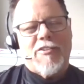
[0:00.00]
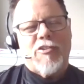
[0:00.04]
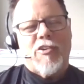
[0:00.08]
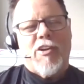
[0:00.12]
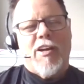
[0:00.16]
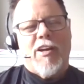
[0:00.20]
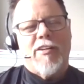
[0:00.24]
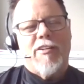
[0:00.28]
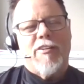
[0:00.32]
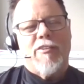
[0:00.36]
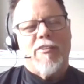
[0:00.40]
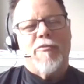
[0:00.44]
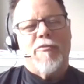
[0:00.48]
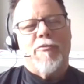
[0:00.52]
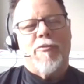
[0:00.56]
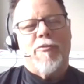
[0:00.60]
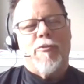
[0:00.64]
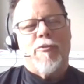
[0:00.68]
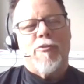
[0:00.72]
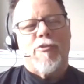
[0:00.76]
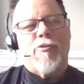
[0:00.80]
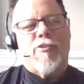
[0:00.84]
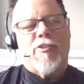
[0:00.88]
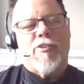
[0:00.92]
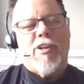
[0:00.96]
kind of the
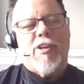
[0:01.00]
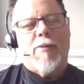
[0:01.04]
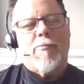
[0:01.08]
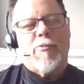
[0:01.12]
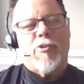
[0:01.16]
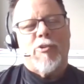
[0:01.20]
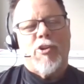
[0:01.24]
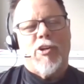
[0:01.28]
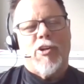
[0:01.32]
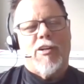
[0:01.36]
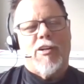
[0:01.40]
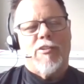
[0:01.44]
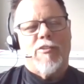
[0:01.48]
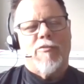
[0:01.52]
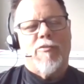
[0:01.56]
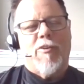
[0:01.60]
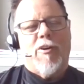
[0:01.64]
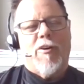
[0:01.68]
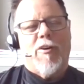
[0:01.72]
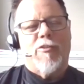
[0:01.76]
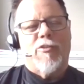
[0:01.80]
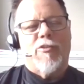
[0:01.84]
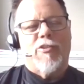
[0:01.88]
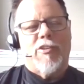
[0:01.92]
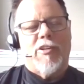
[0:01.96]
first step change of
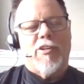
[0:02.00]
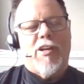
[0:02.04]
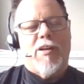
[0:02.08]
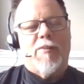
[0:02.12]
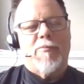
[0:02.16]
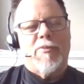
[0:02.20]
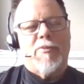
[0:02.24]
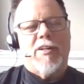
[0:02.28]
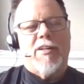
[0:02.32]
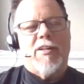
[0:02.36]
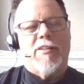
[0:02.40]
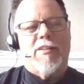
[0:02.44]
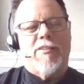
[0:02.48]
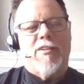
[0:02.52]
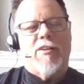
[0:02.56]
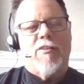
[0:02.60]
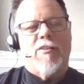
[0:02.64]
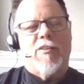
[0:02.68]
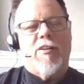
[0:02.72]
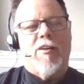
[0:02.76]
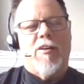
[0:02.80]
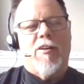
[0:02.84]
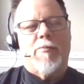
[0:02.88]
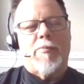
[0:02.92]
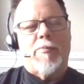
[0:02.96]
RCM that I
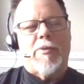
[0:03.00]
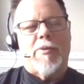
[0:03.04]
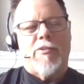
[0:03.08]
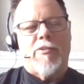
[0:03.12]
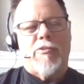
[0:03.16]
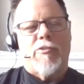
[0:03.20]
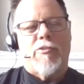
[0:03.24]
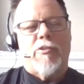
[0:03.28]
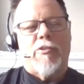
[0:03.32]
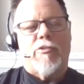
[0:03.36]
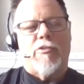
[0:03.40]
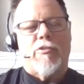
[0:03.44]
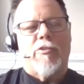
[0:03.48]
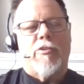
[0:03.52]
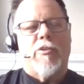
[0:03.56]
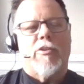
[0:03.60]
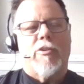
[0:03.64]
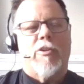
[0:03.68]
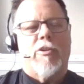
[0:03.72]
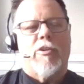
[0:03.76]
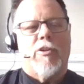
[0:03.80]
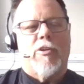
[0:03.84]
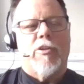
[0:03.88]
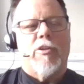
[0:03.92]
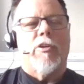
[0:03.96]
tell companies is
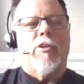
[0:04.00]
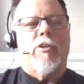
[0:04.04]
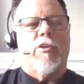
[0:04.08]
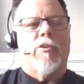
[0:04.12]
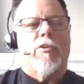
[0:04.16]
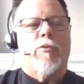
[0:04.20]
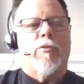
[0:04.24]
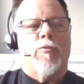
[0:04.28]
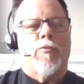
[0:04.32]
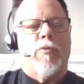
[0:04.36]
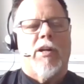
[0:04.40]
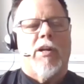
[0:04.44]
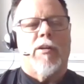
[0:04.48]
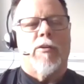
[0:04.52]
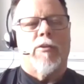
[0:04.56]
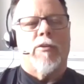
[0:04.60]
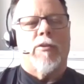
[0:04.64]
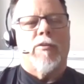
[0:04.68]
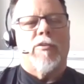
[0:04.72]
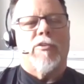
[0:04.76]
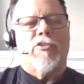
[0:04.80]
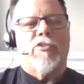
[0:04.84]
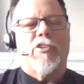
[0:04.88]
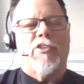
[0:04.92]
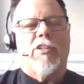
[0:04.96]
you're not only
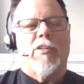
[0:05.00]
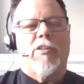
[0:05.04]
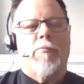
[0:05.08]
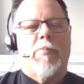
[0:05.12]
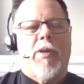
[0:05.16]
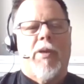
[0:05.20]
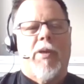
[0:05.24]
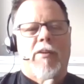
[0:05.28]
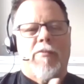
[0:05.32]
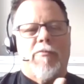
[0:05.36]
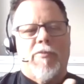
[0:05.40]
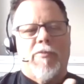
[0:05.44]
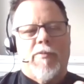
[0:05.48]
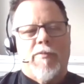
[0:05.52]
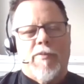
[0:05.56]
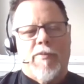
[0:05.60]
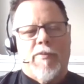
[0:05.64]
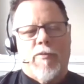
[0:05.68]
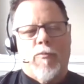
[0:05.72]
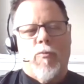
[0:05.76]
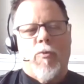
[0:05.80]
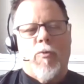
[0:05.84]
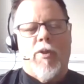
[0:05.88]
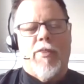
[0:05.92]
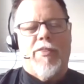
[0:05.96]
going to see the benefit of
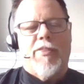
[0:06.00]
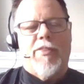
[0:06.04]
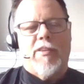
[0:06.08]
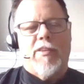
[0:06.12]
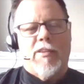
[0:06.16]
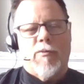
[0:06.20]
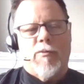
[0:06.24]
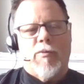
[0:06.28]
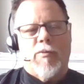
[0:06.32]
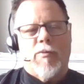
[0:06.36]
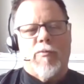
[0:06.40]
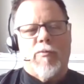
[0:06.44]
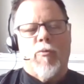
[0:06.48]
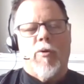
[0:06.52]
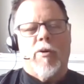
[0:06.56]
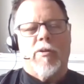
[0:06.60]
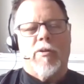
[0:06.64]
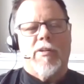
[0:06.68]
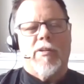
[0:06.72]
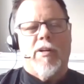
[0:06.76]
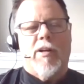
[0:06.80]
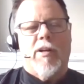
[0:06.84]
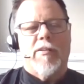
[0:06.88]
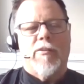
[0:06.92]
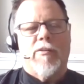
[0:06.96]
the one thing that we've
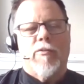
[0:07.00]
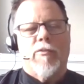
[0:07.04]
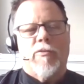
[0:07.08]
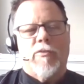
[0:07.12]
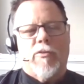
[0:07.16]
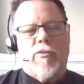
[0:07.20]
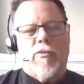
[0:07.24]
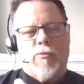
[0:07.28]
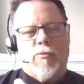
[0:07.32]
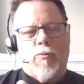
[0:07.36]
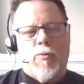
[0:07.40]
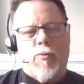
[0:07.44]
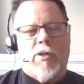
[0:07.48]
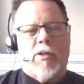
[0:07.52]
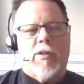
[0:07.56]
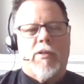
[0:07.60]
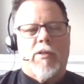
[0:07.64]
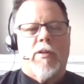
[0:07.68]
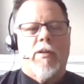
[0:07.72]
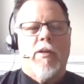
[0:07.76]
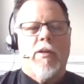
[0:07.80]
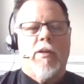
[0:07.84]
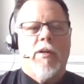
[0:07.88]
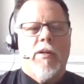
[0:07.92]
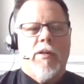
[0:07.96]
worked on here this
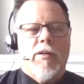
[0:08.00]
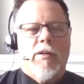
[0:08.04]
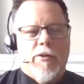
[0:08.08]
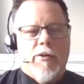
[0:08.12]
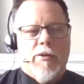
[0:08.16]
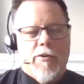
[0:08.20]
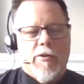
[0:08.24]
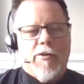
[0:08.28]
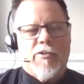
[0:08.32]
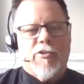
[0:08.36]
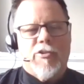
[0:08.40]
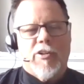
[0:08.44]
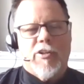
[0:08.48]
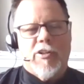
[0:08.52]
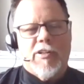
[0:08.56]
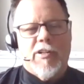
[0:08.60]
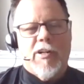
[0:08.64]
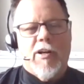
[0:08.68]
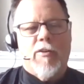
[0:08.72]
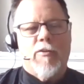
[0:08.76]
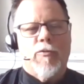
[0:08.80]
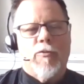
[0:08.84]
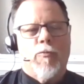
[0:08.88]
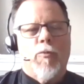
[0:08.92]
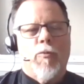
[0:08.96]
week, you're going to see
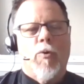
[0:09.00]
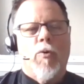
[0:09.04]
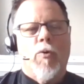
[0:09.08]
down the